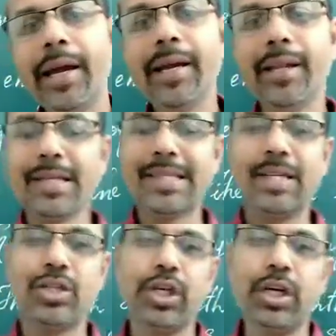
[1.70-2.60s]
In this
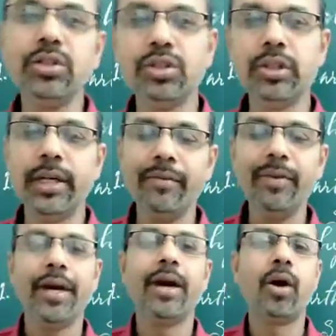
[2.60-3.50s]
session, today
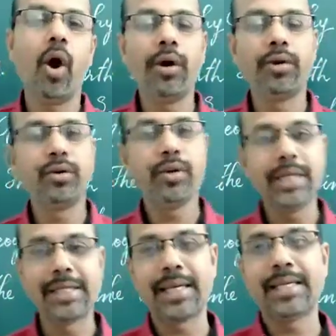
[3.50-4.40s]
we are going to
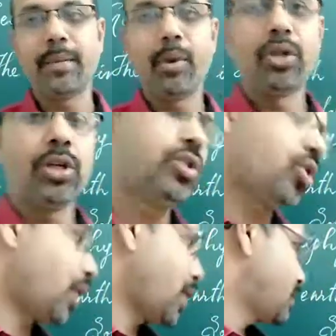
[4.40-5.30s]
discuss about the
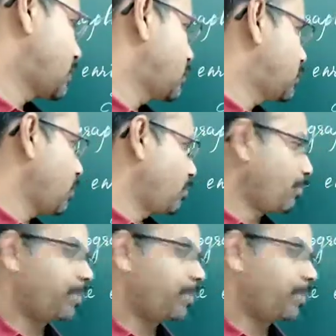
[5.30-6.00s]
solar system.